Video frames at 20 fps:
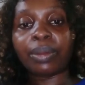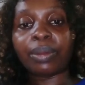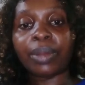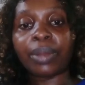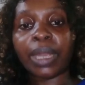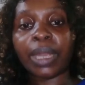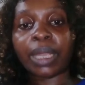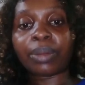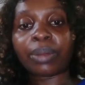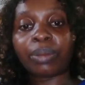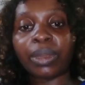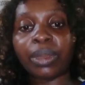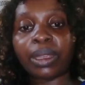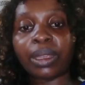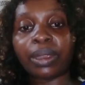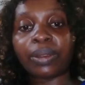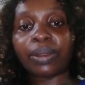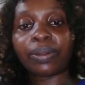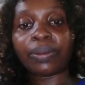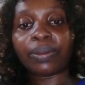make
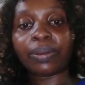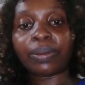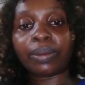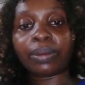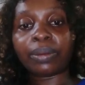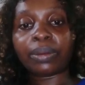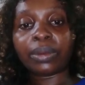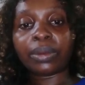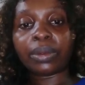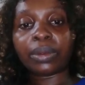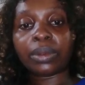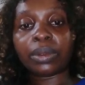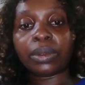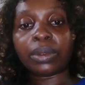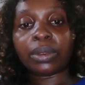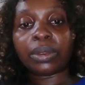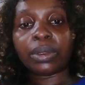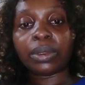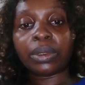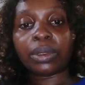me
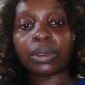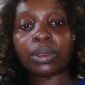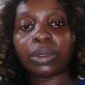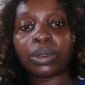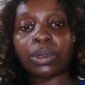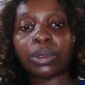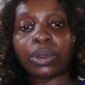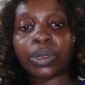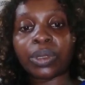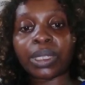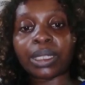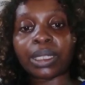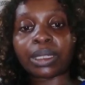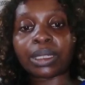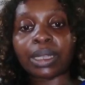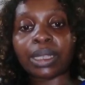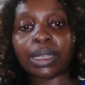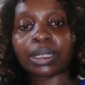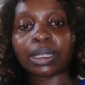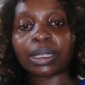lose
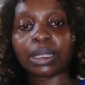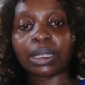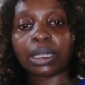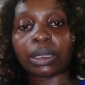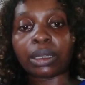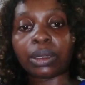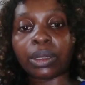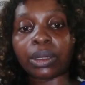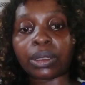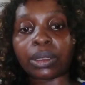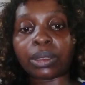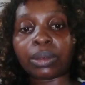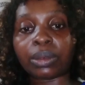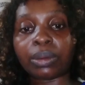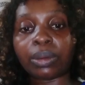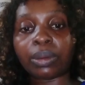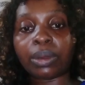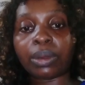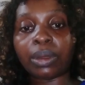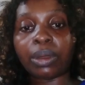interest in the course.
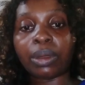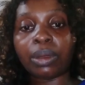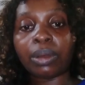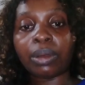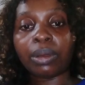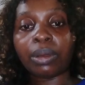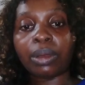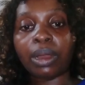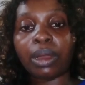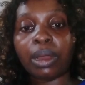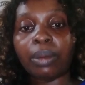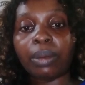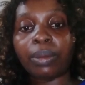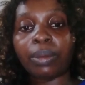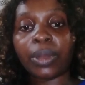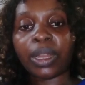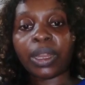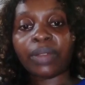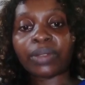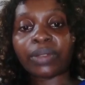
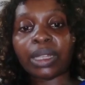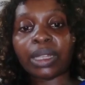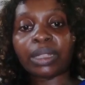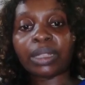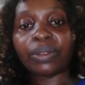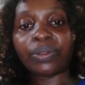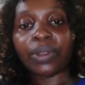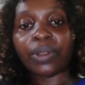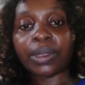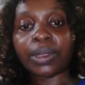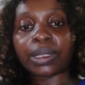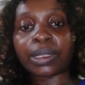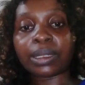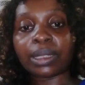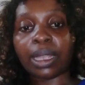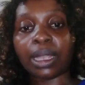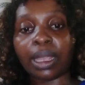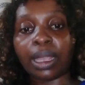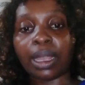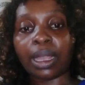But after the first
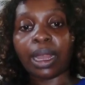day,